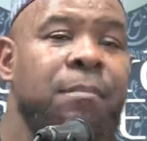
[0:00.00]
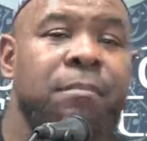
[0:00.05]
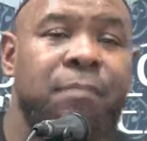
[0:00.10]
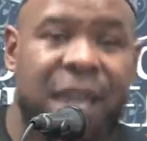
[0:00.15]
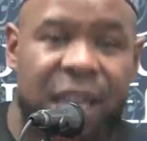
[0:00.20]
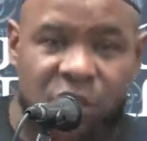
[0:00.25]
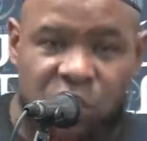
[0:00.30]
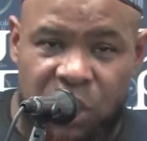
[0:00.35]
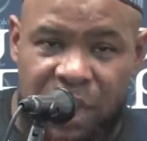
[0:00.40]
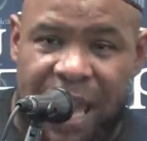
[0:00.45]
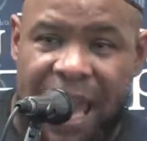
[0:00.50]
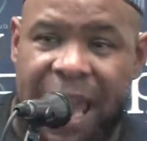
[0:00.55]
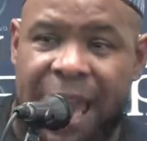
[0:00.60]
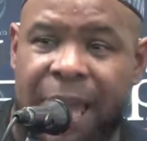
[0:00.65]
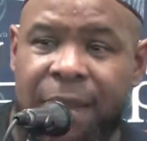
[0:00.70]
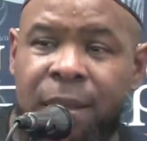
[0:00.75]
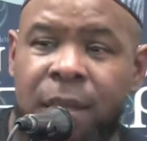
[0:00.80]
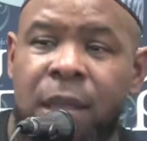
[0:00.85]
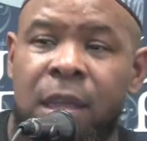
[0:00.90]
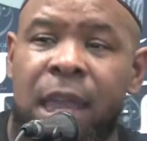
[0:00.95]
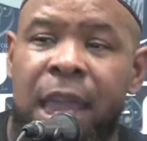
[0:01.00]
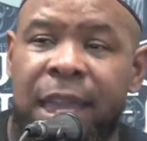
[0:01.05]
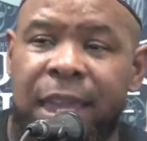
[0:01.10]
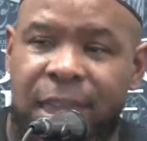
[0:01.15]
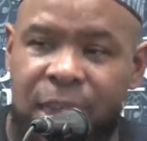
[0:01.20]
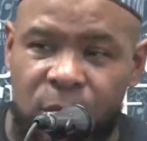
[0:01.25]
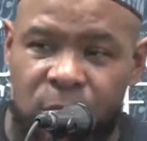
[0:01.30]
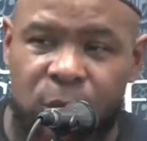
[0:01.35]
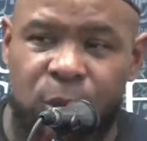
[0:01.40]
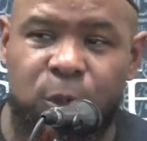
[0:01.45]
make jihad, and
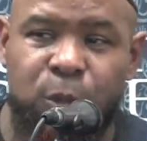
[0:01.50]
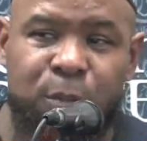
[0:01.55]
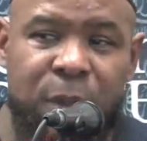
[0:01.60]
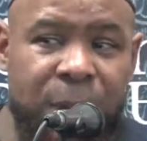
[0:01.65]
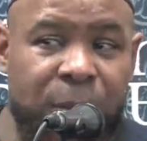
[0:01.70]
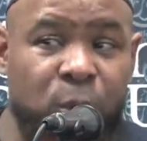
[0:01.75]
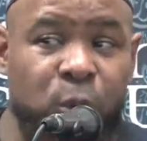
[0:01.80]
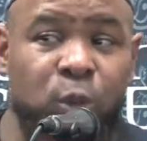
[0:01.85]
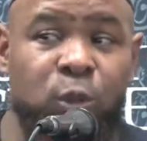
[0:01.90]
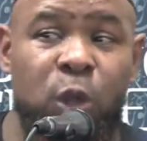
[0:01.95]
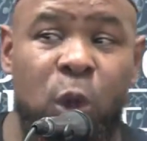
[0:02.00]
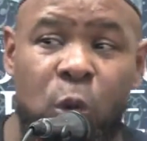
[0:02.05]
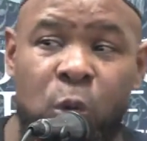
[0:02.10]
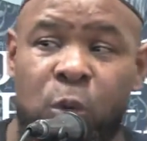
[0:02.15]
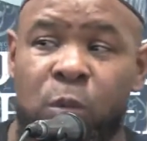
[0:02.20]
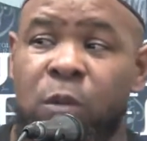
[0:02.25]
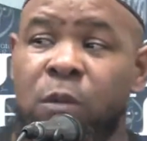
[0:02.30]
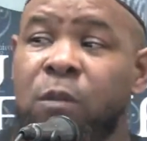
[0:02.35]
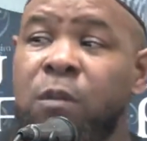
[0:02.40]
kill those people who don't